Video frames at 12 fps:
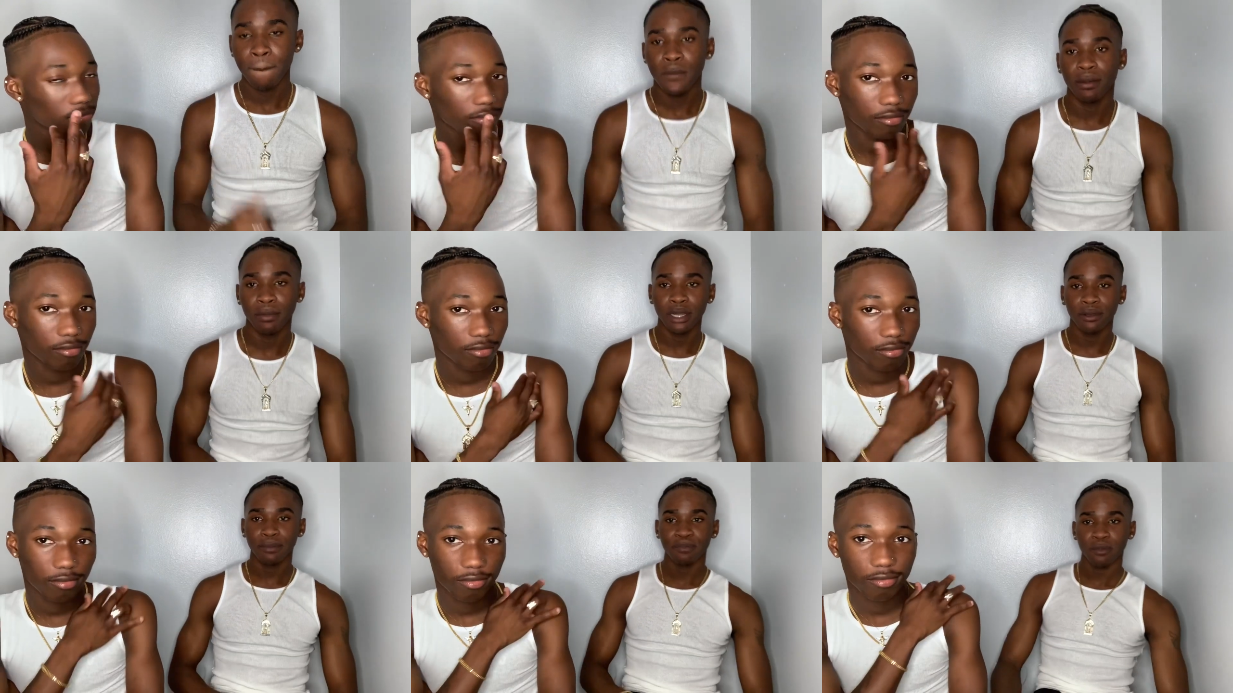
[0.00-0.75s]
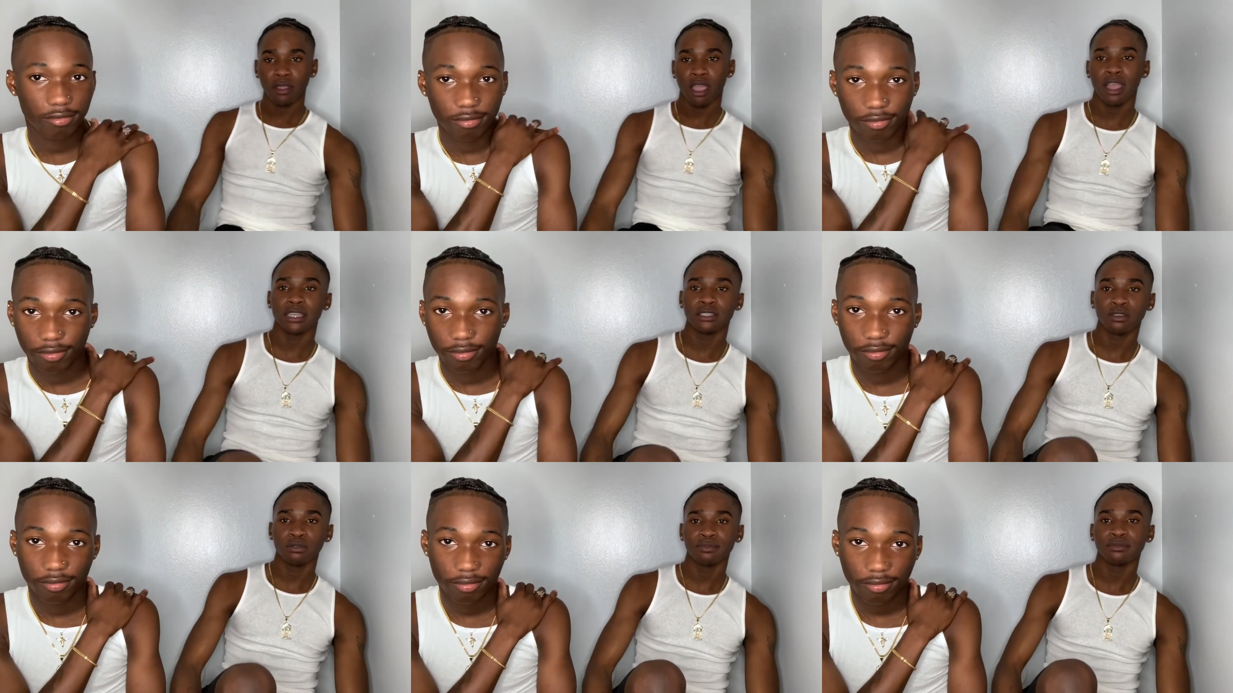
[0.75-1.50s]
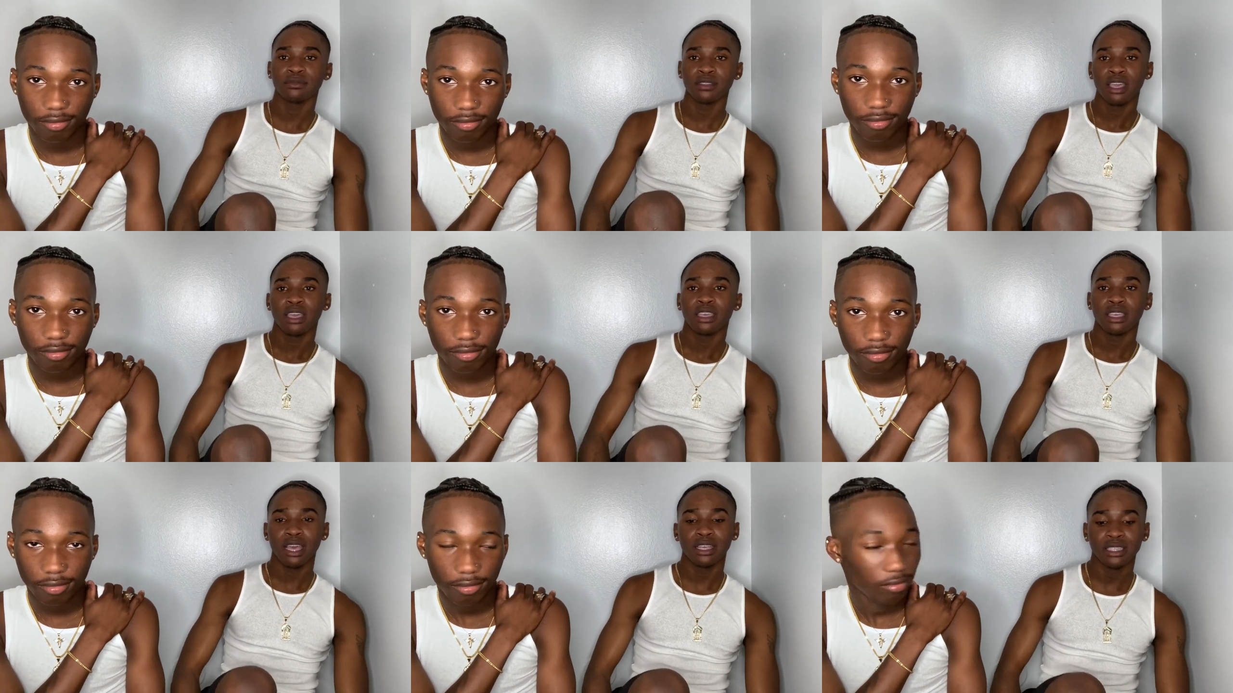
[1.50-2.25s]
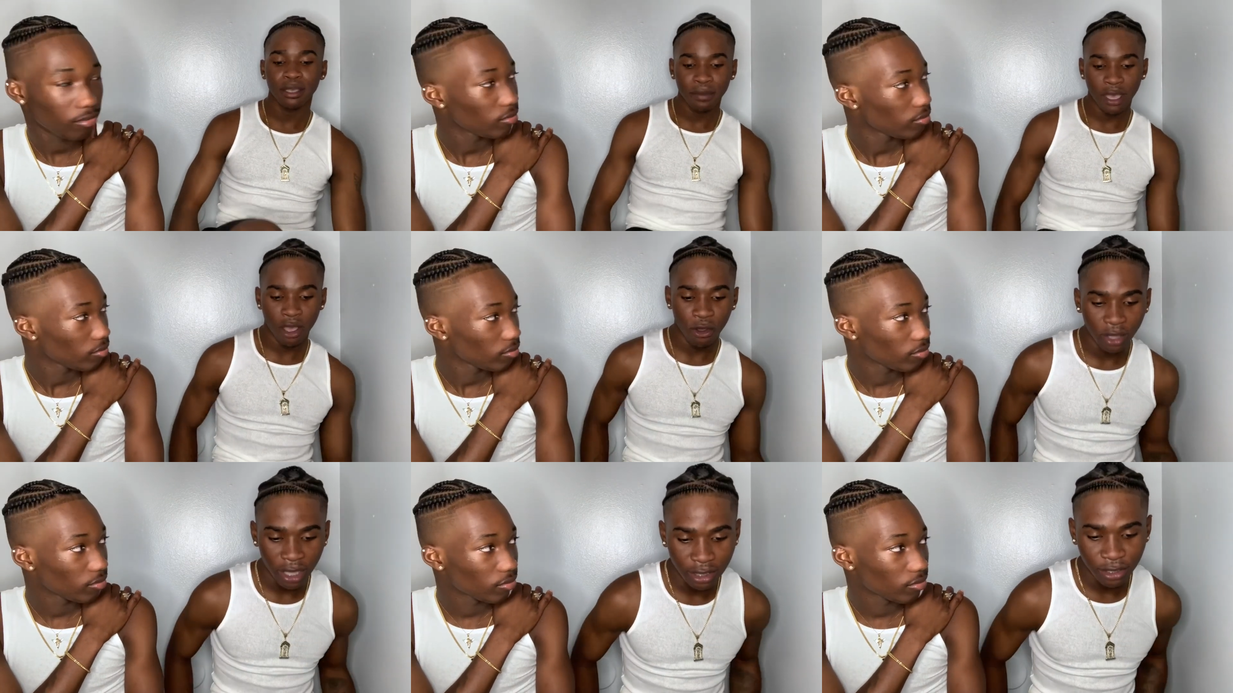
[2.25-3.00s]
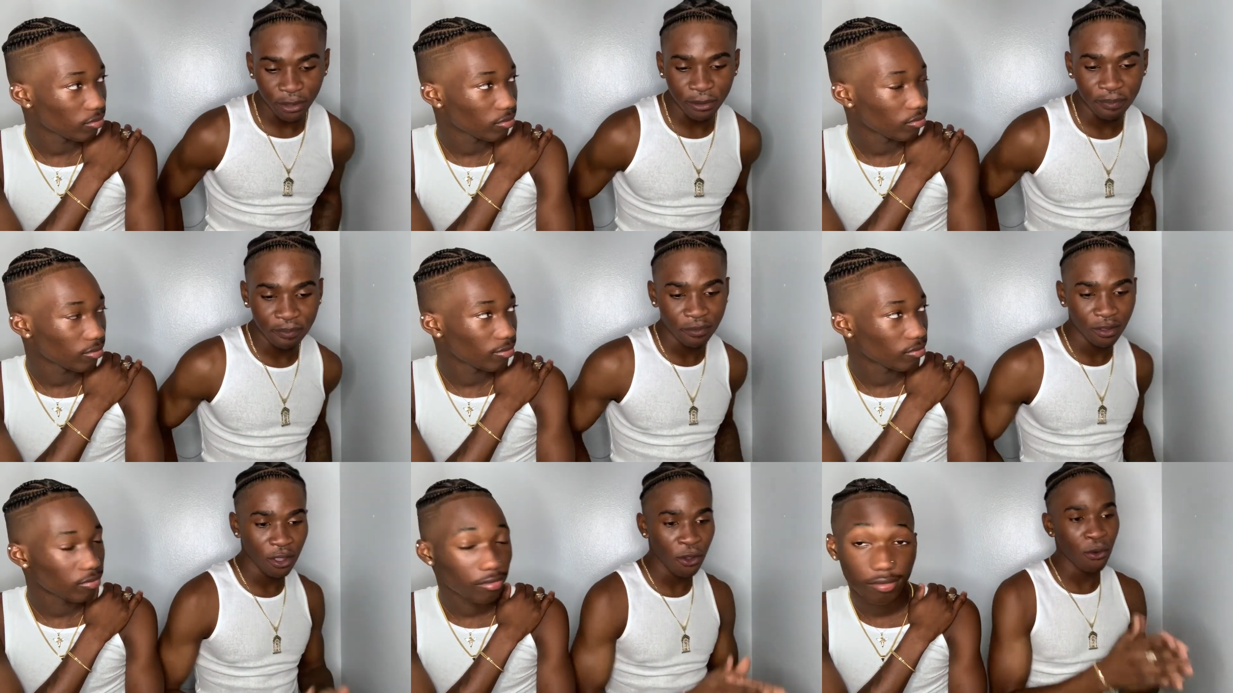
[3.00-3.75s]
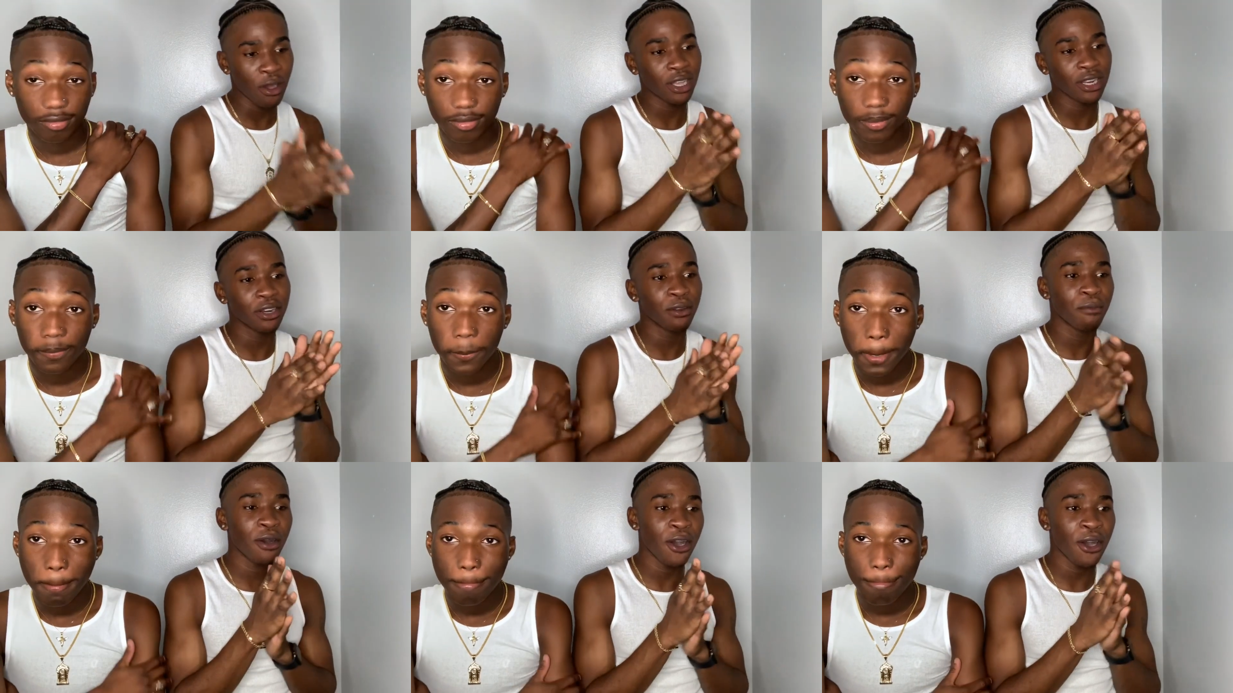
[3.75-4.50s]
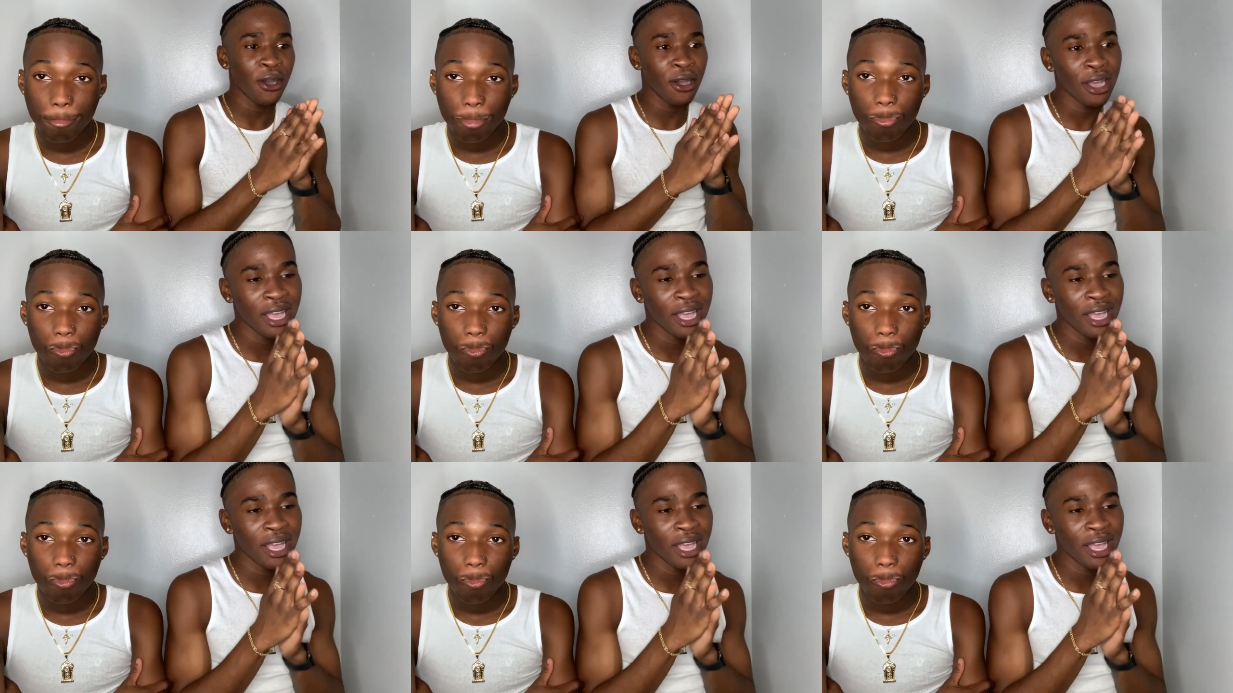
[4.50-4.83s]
Speaker 1: But anyway, all right, so y'all tell me out. Okay, so I'm walking in the mall.